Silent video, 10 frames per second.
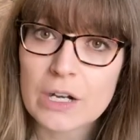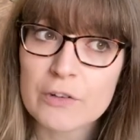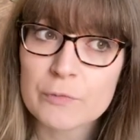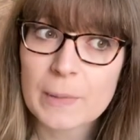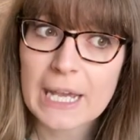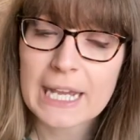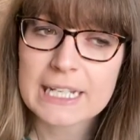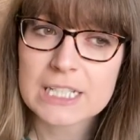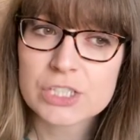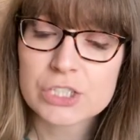of
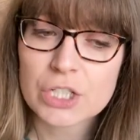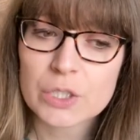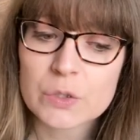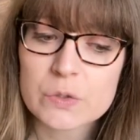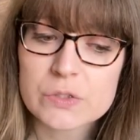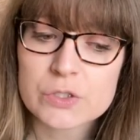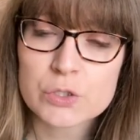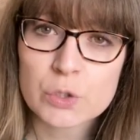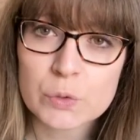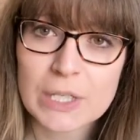mine and Jo's
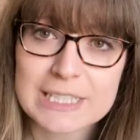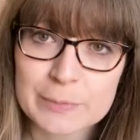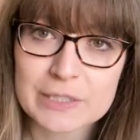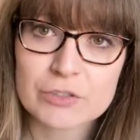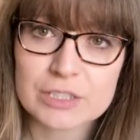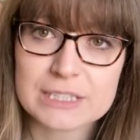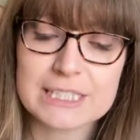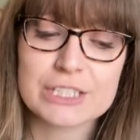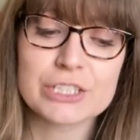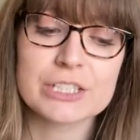2 Caterpillar Cross
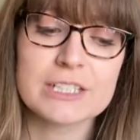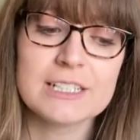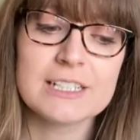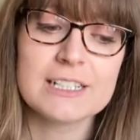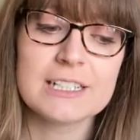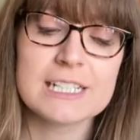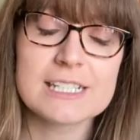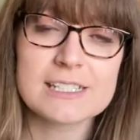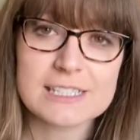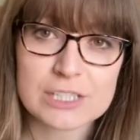Stitch
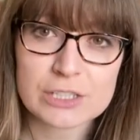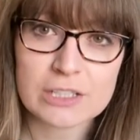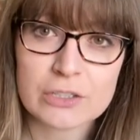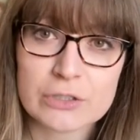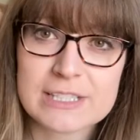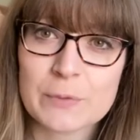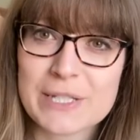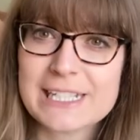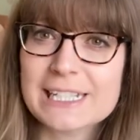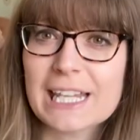alongs that we
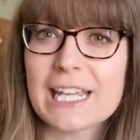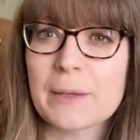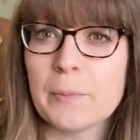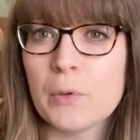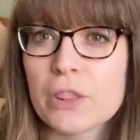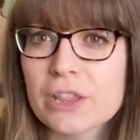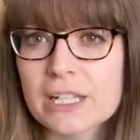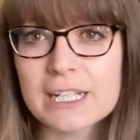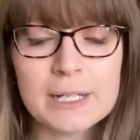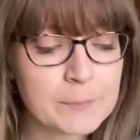did like
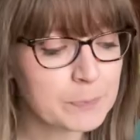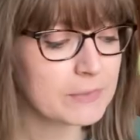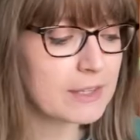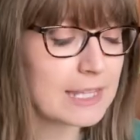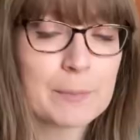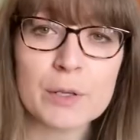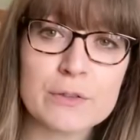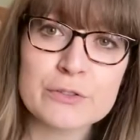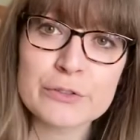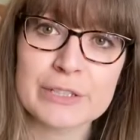monthly. They're
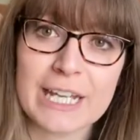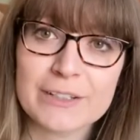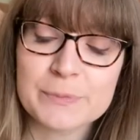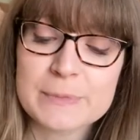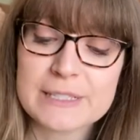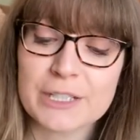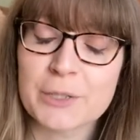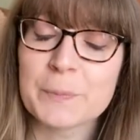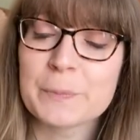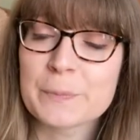both done now,
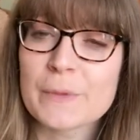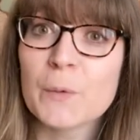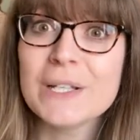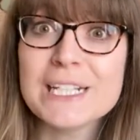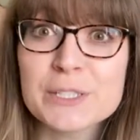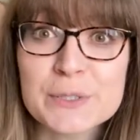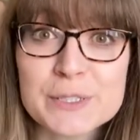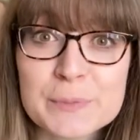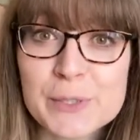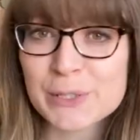so we need to do
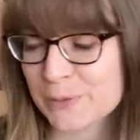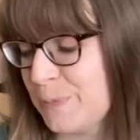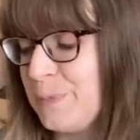some more.